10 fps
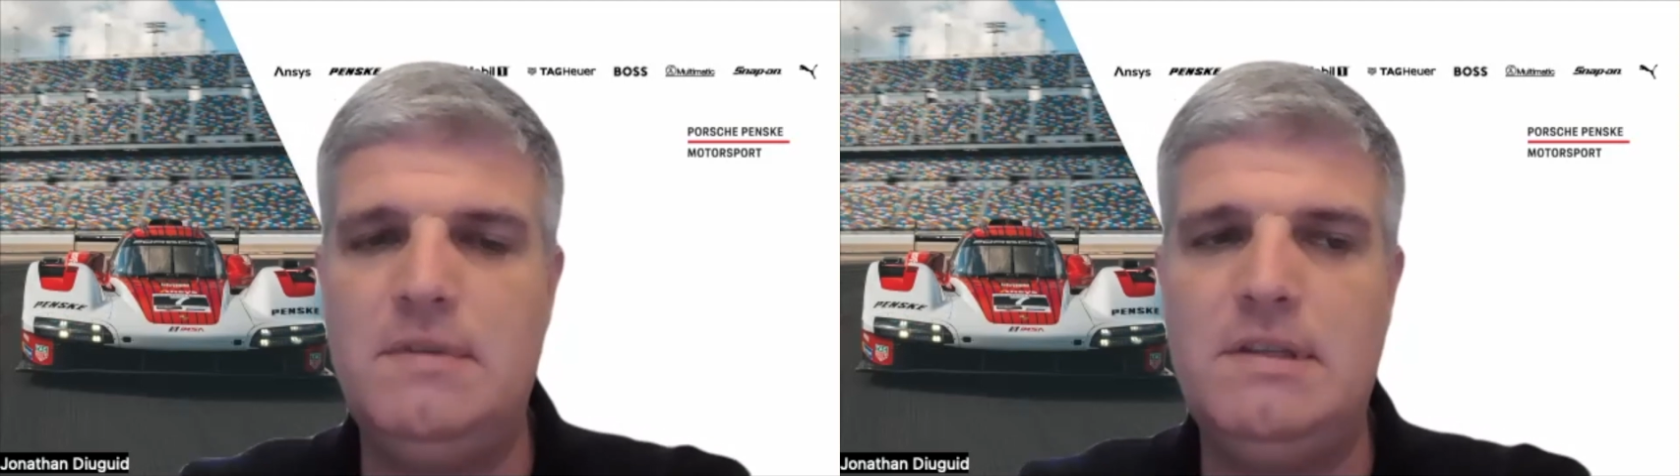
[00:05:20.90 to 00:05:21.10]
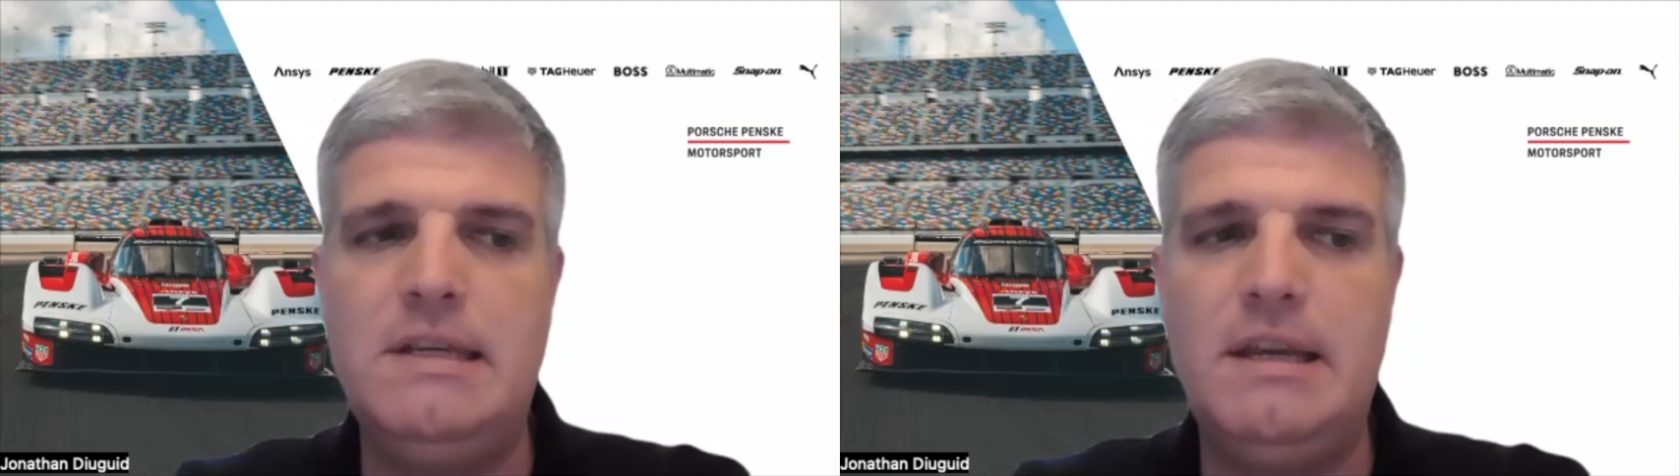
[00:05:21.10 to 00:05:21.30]

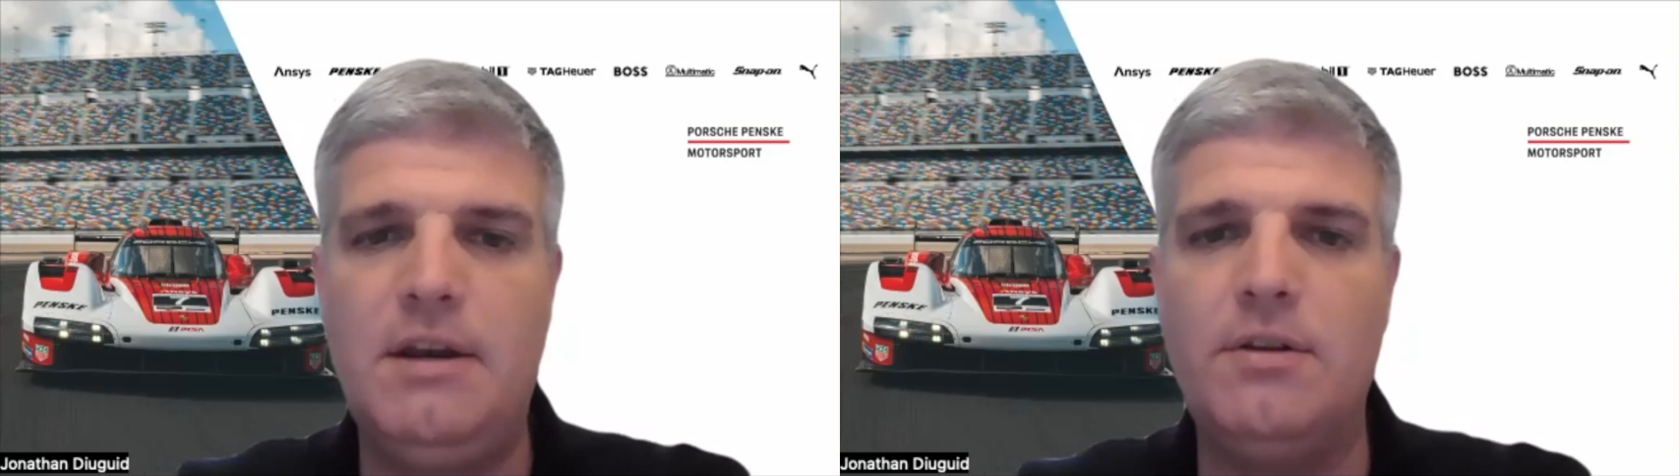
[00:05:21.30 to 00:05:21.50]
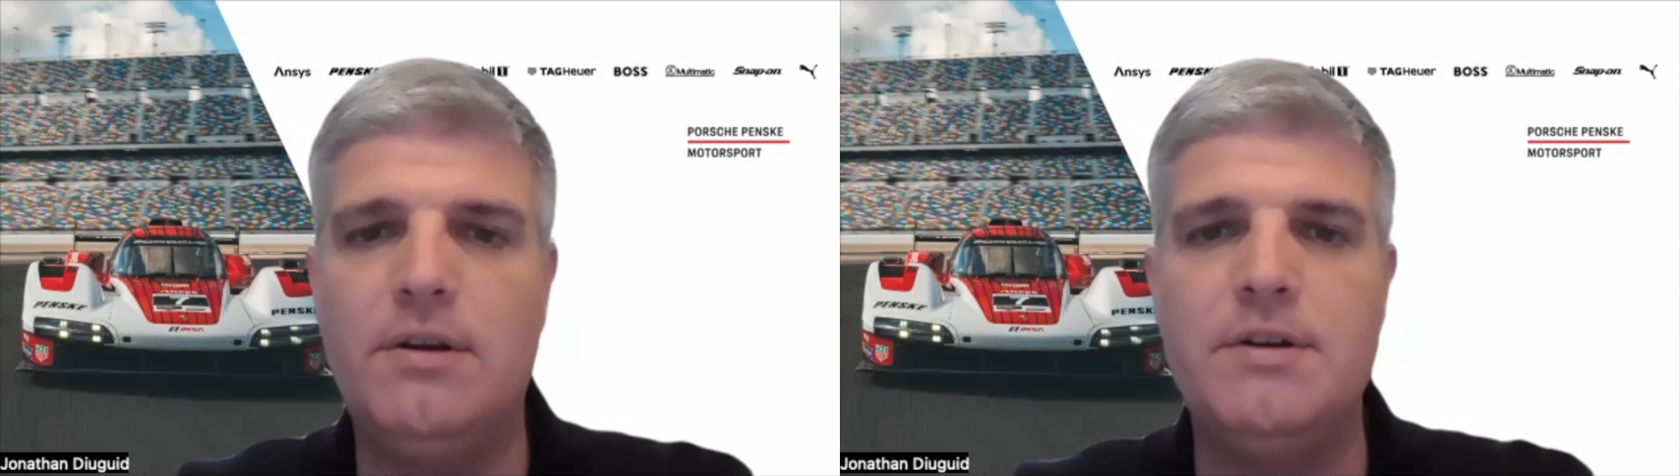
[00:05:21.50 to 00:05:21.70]
you
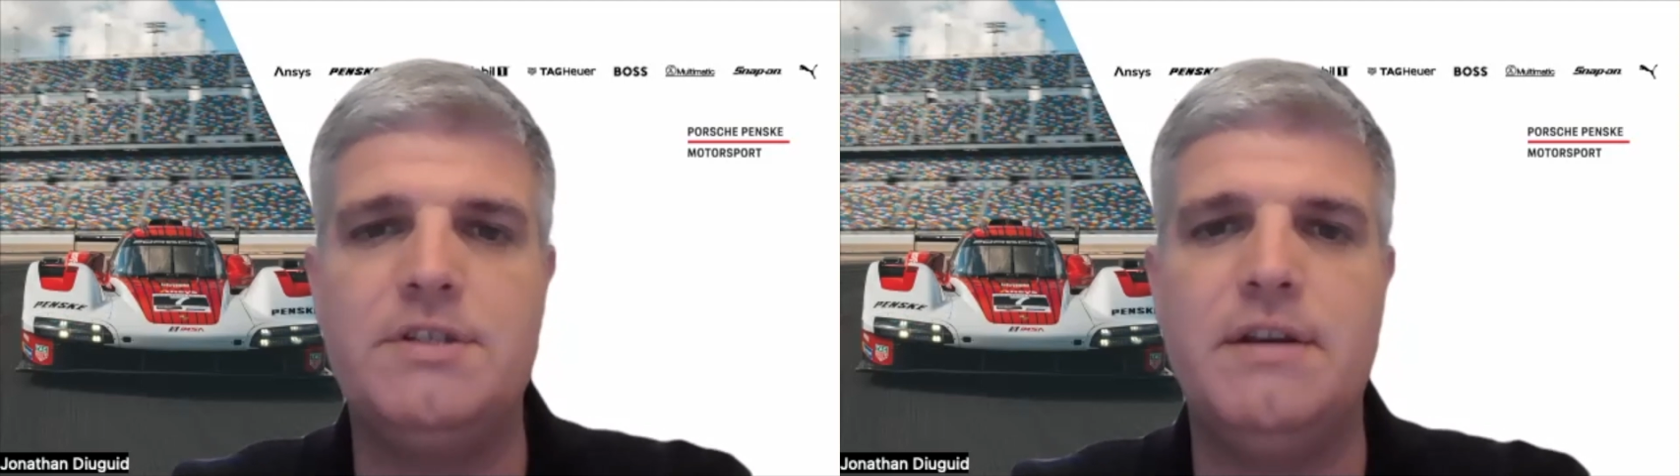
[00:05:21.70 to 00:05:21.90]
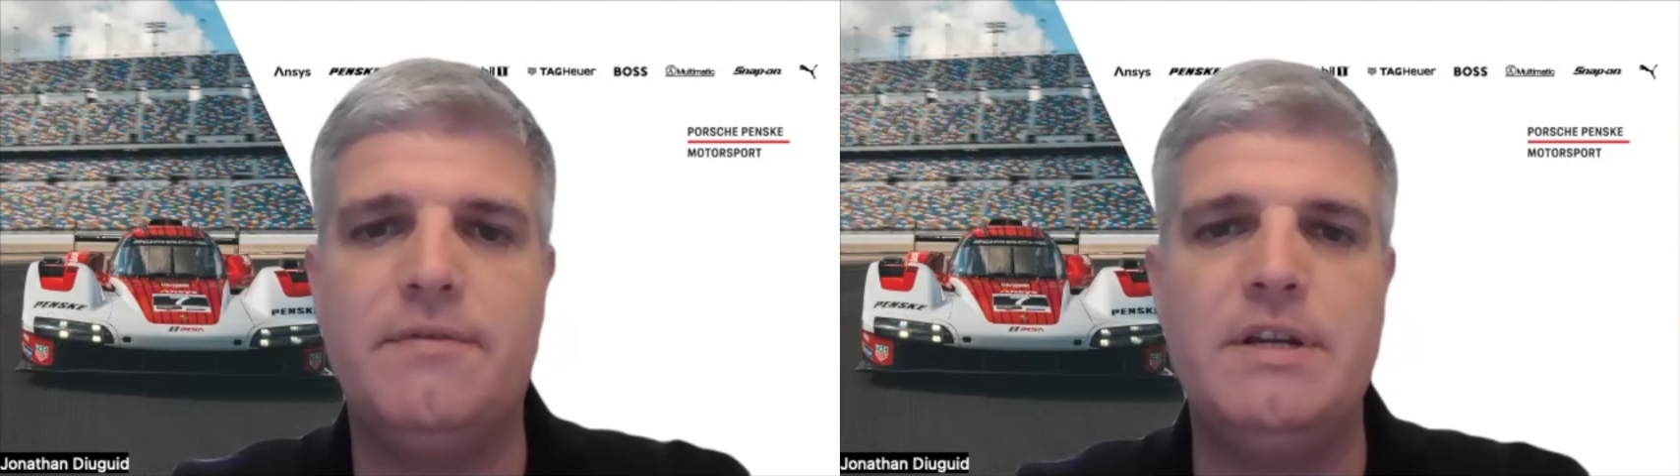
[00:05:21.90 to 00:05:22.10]
know, large
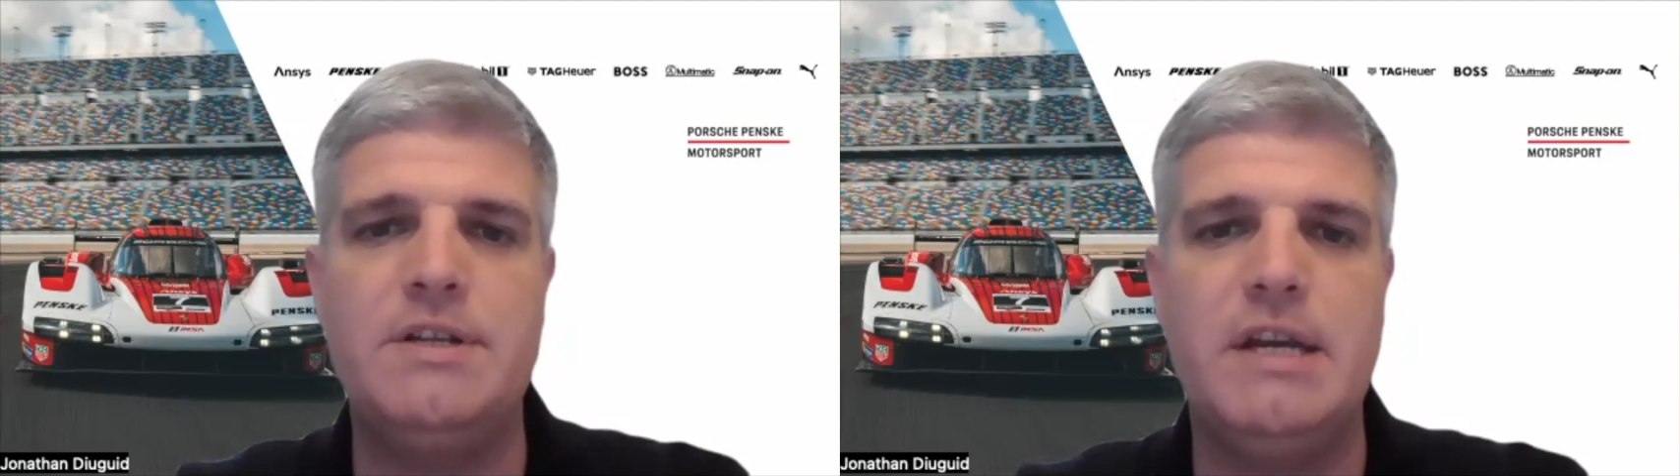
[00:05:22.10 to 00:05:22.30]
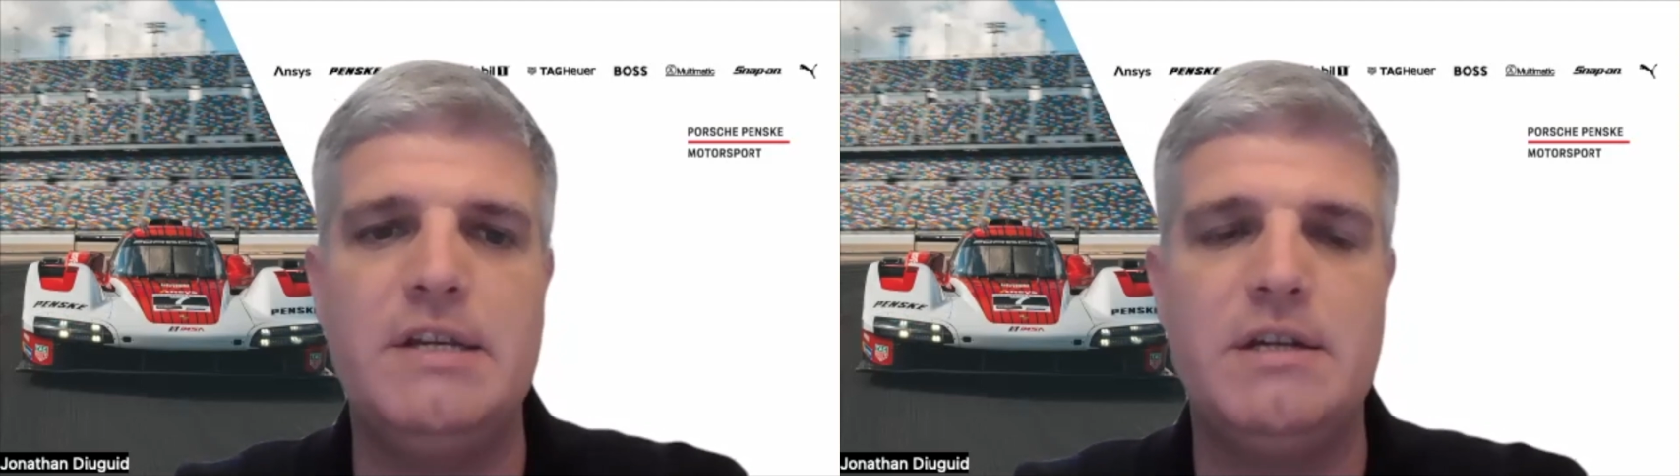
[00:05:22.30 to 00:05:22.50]

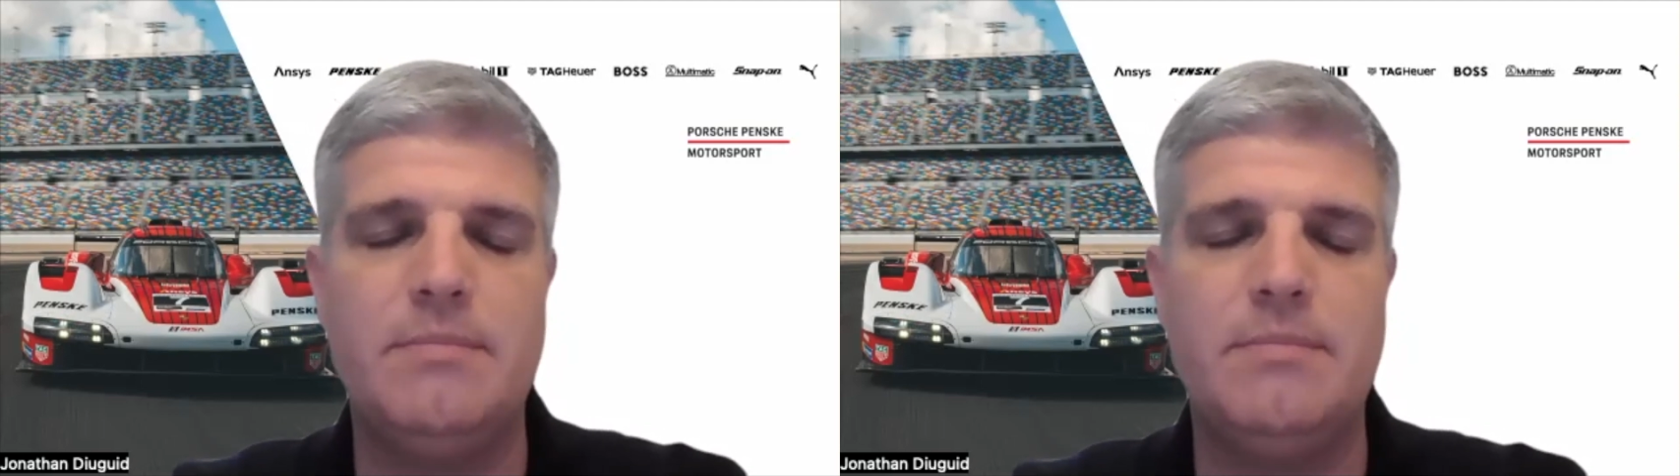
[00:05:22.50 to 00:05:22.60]
differentiation